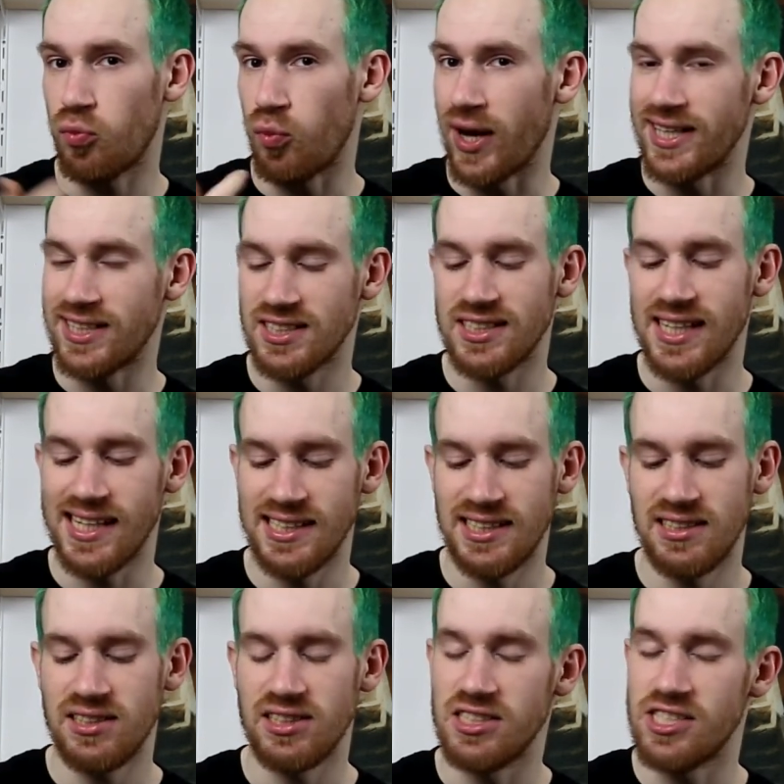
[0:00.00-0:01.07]
wait a
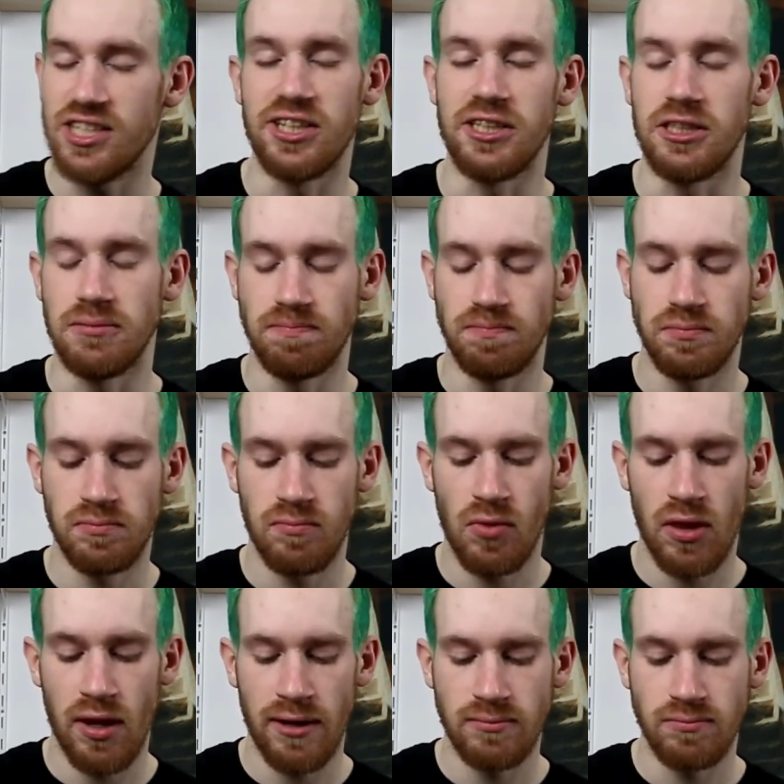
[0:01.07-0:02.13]
second until,
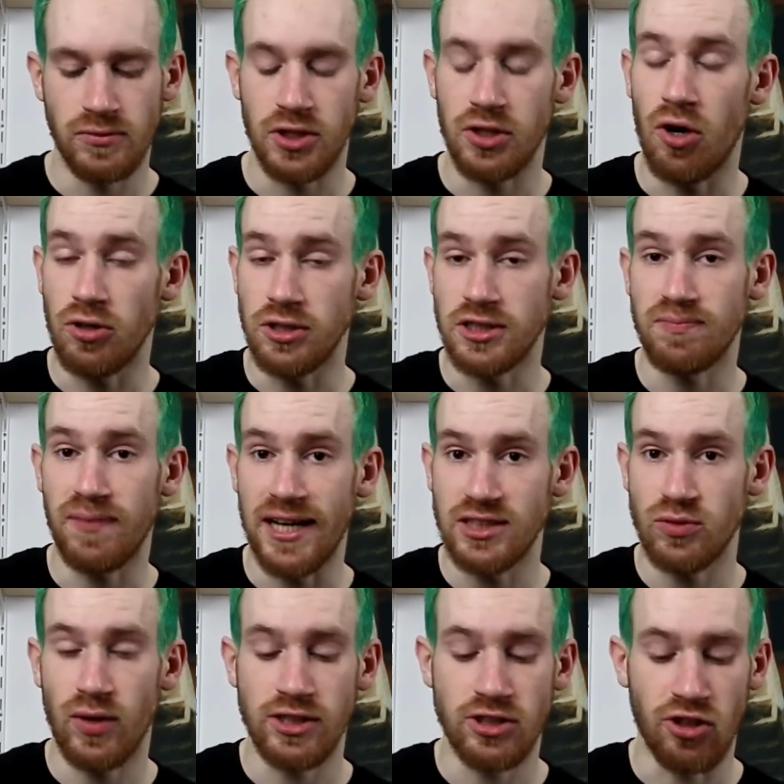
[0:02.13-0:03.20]
you know, the spice
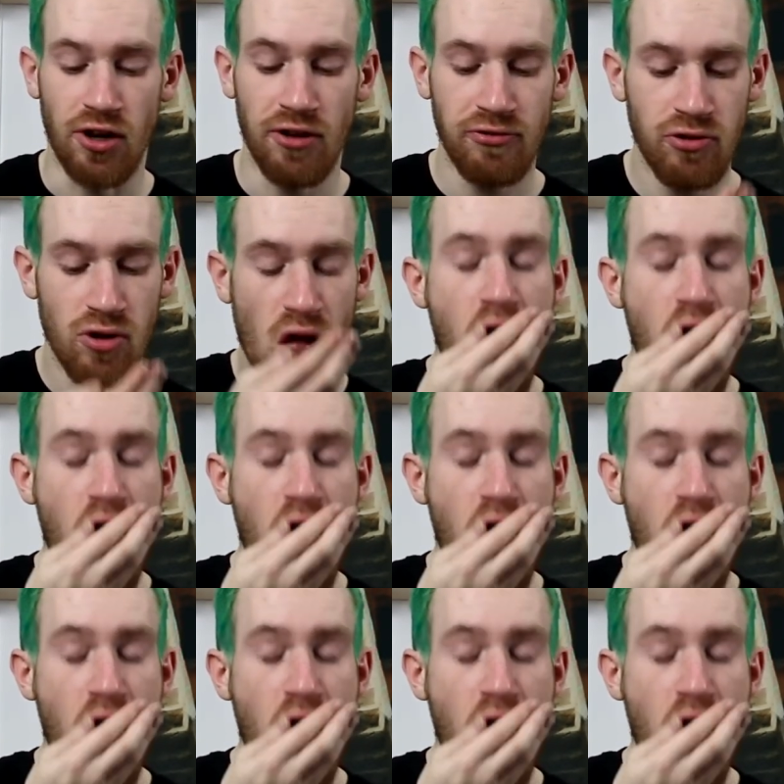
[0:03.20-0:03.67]
wears off.